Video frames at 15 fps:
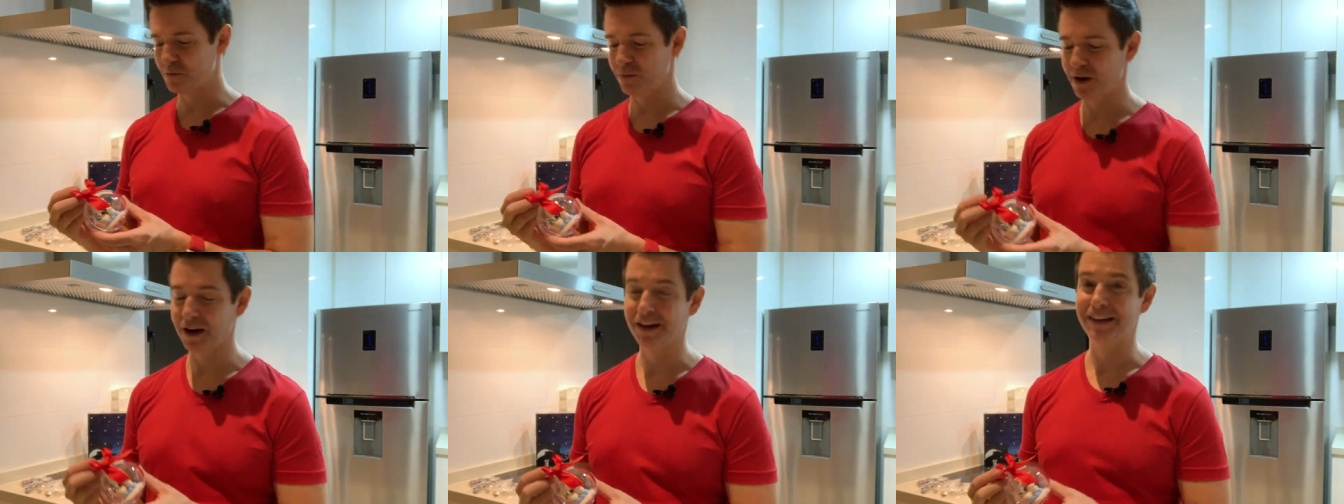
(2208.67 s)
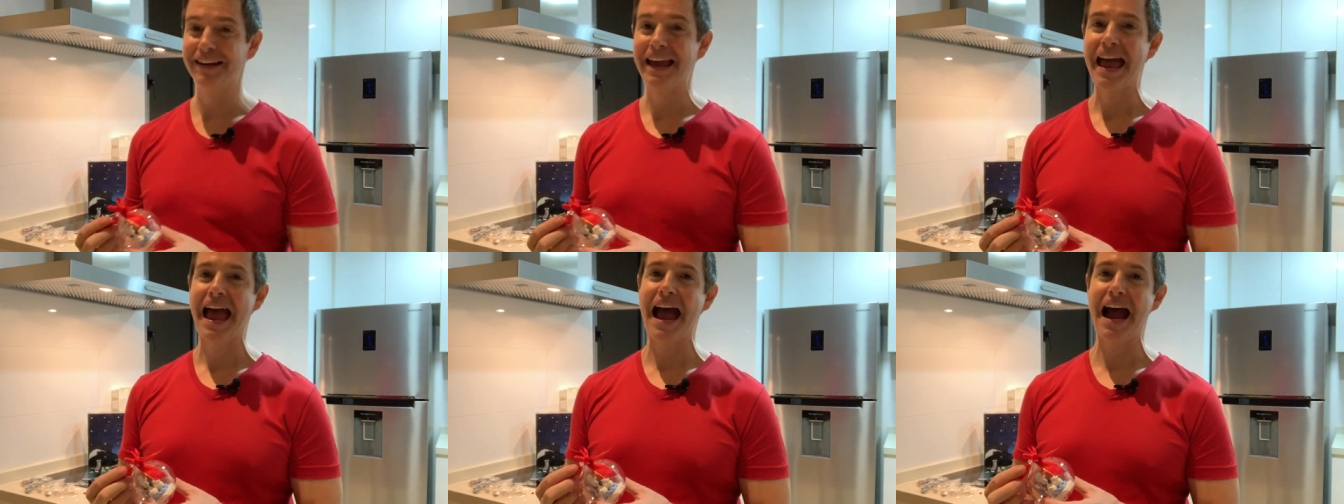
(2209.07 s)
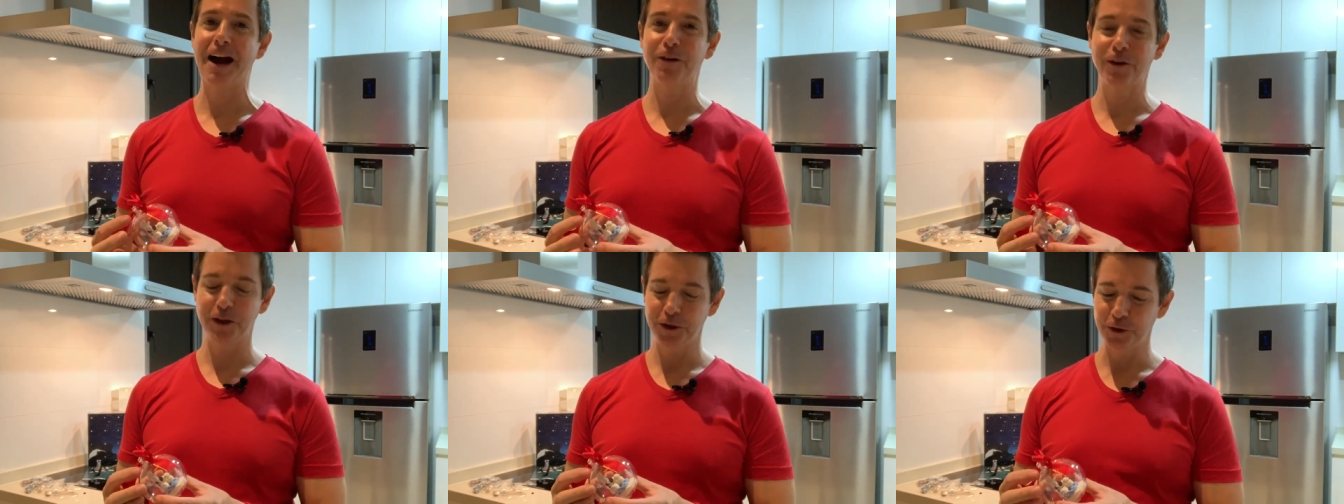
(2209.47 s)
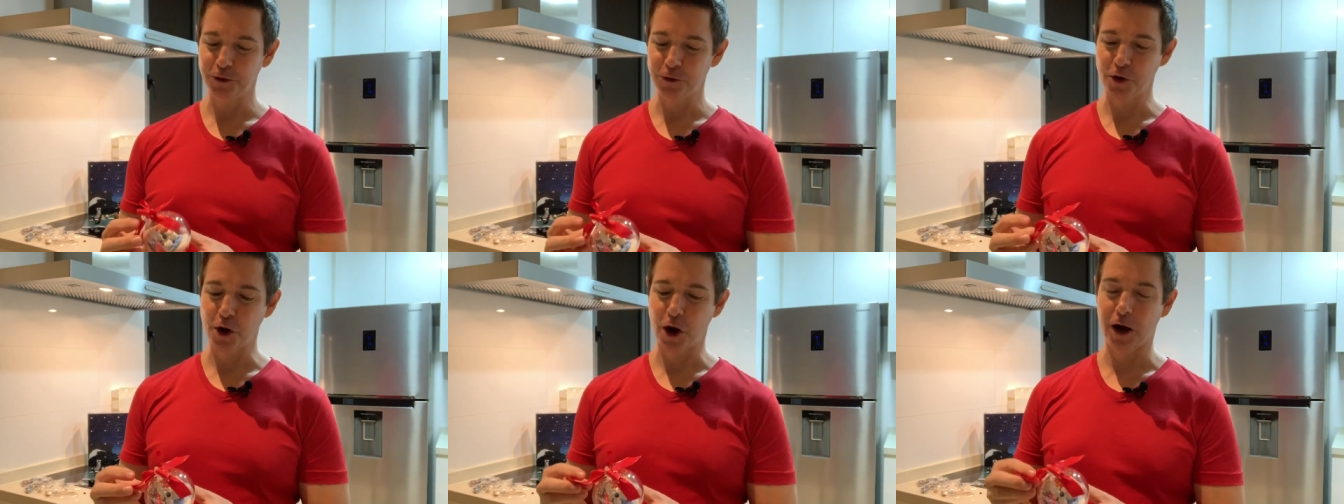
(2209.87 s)
but how can you
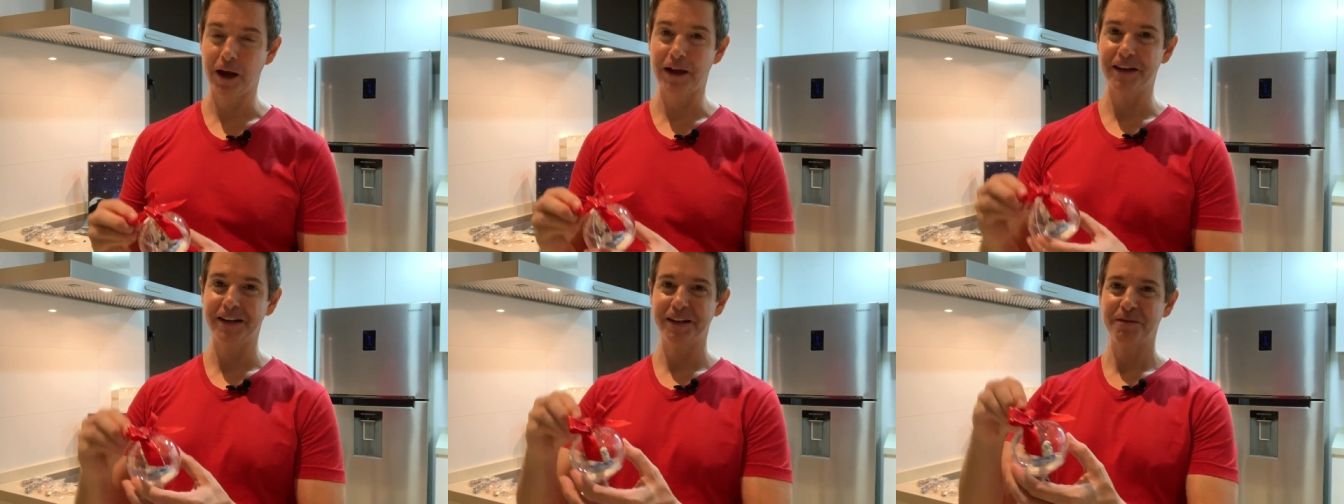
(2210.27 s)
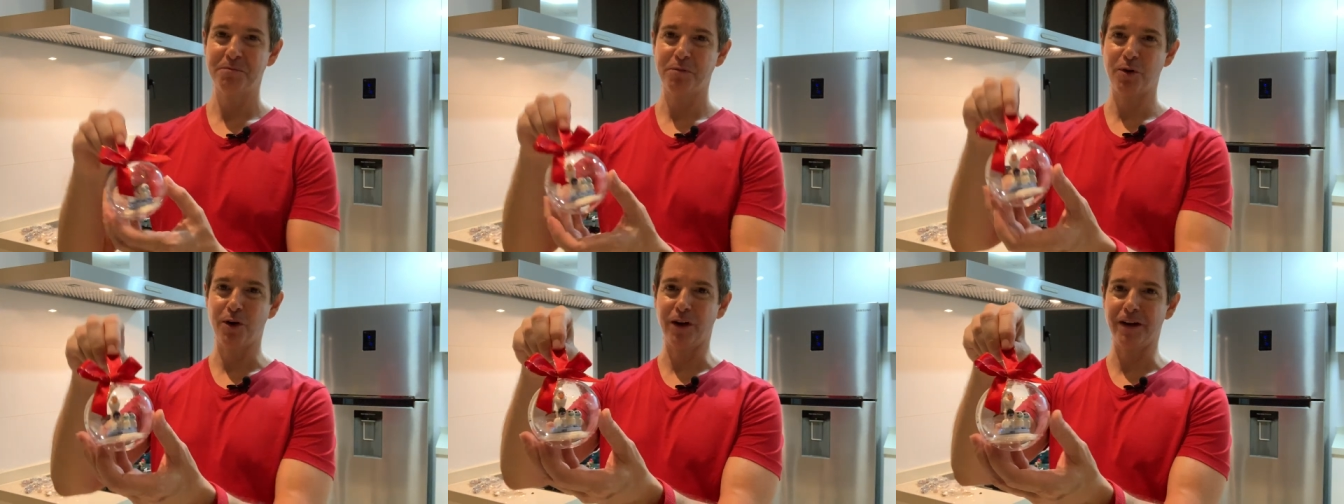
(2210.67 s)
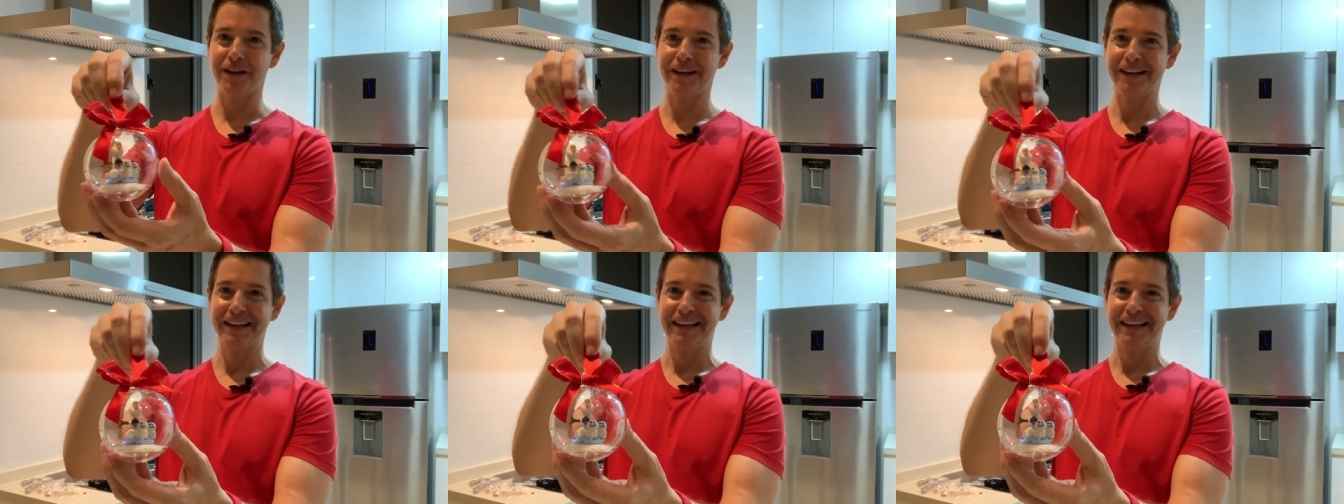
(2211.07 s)
not put